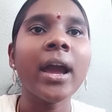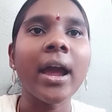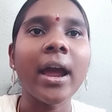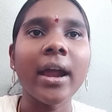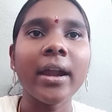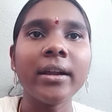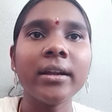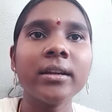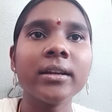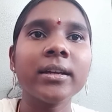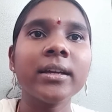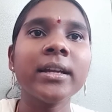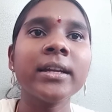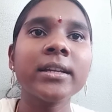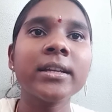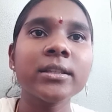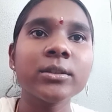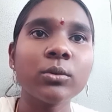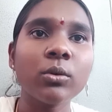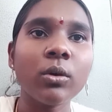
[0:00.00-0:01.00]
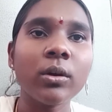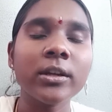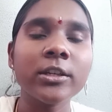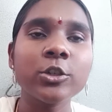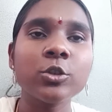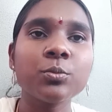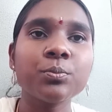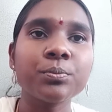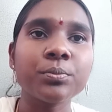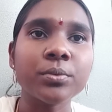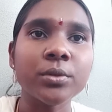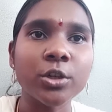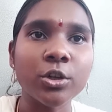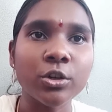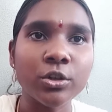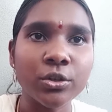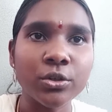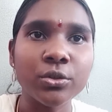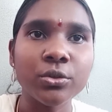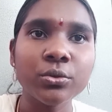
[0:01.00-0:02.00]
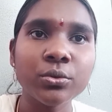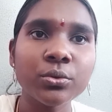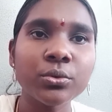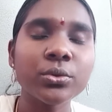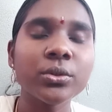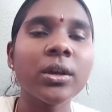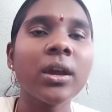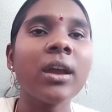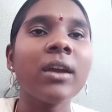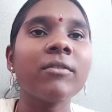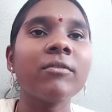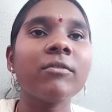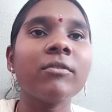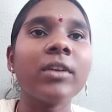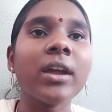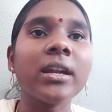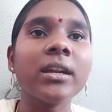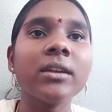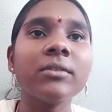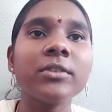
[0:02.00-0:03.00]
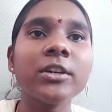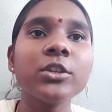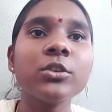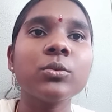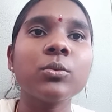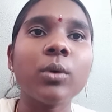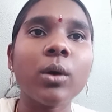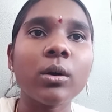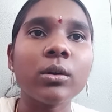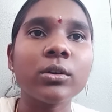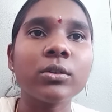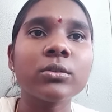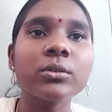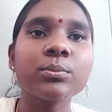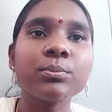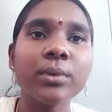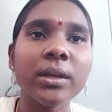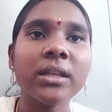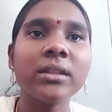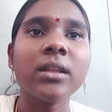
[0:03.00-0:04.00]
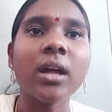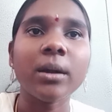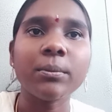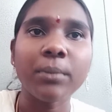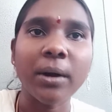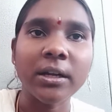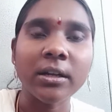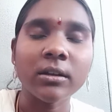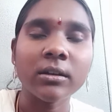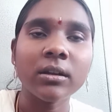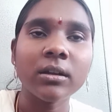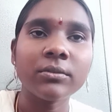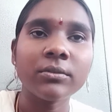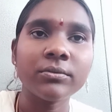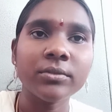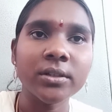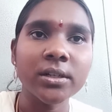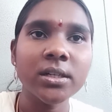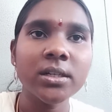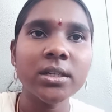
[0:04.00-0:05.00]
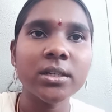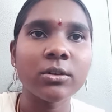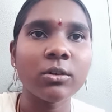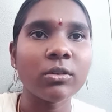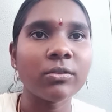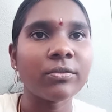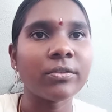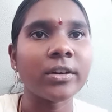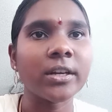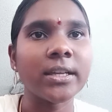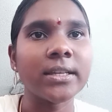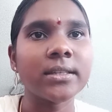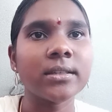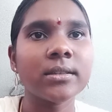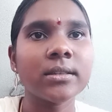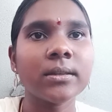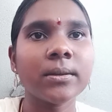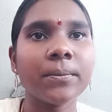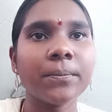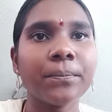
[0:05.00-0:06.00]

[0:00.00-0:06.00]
and it is going to produce whenever you want to speak that particular word or phrase.